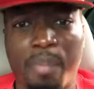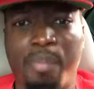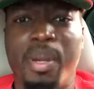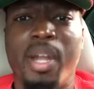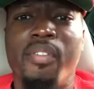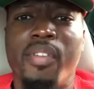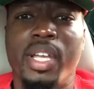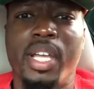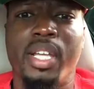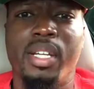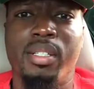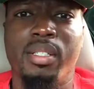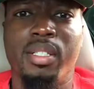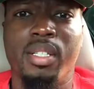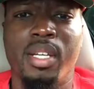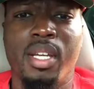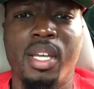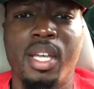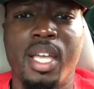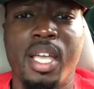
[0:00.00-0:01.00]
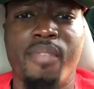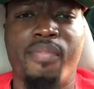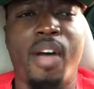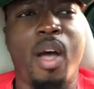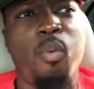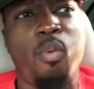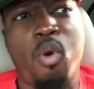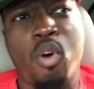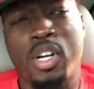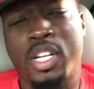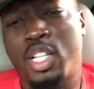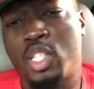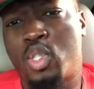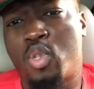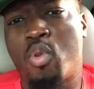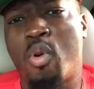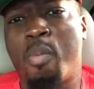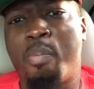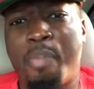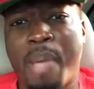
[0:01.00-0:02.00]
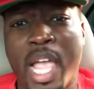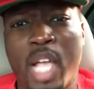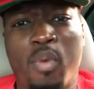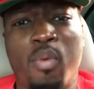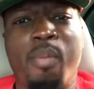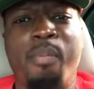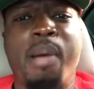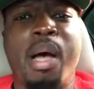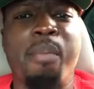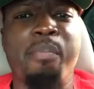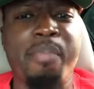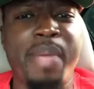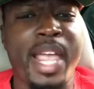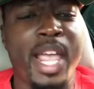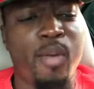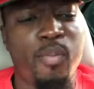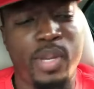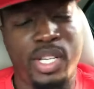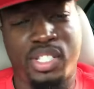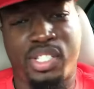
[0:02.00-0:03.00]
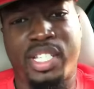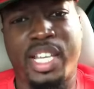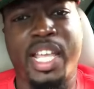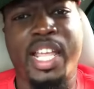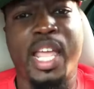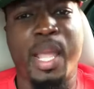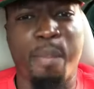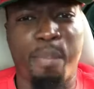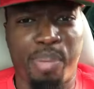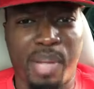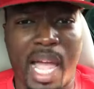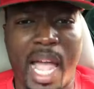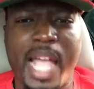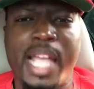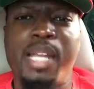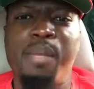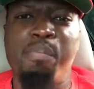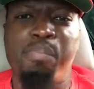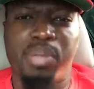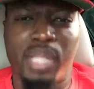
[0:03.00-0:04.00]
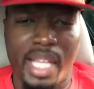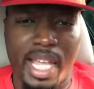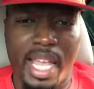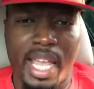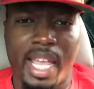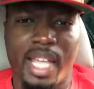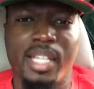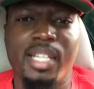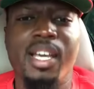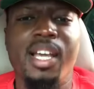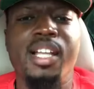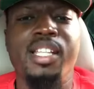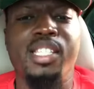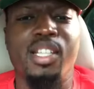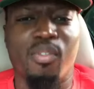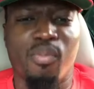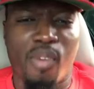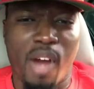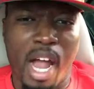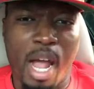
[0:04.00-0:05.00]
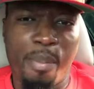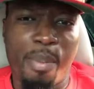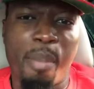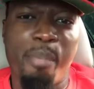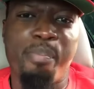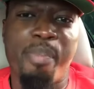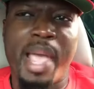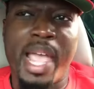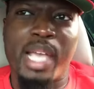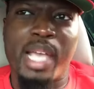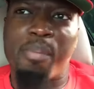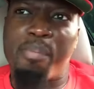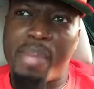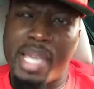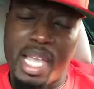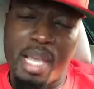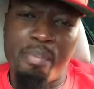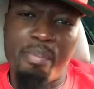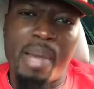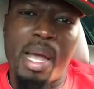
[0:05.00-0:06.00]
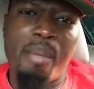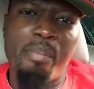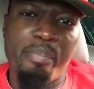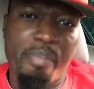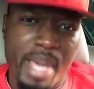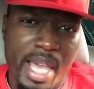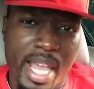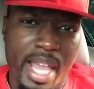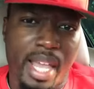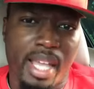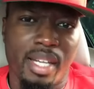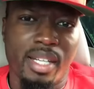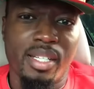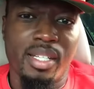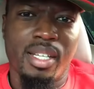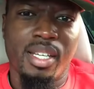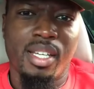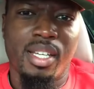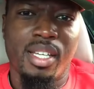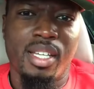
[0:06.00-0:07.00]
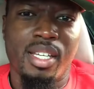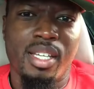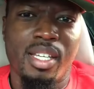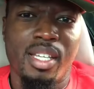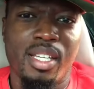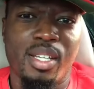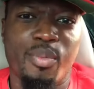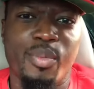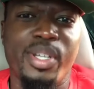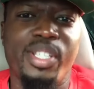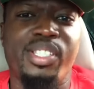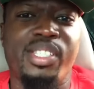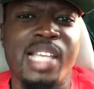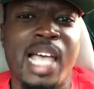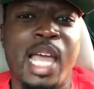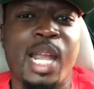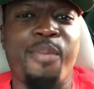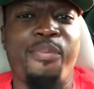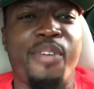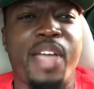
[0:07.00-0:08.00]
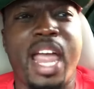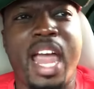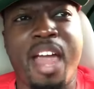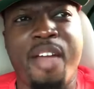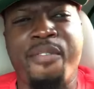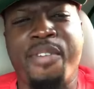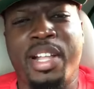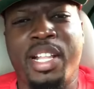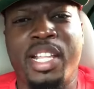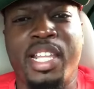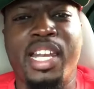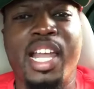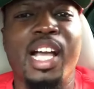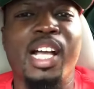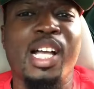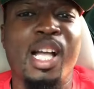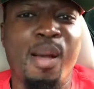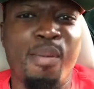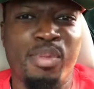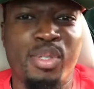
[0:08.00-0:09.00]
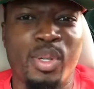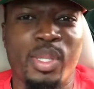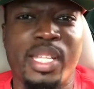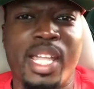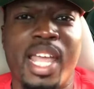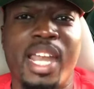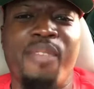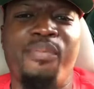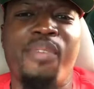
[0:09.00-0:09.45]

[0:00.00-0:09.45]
Period. If I walk into a bank with my man, we sit and plot and plan to rob a bank, me and my man. We sign up for everything that comes with that.